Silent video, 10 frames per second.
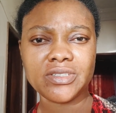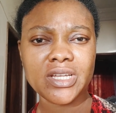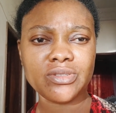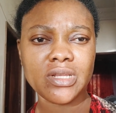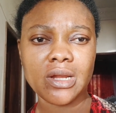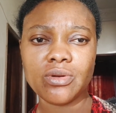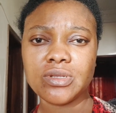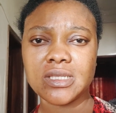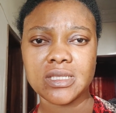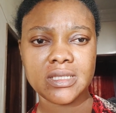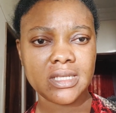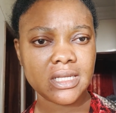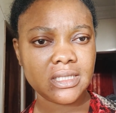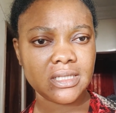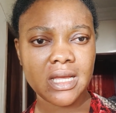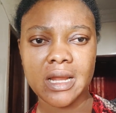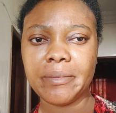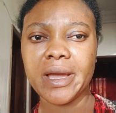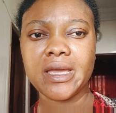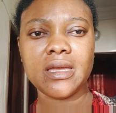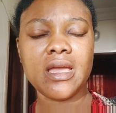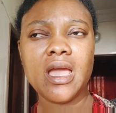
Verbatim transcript: trying to download since yesterday, and my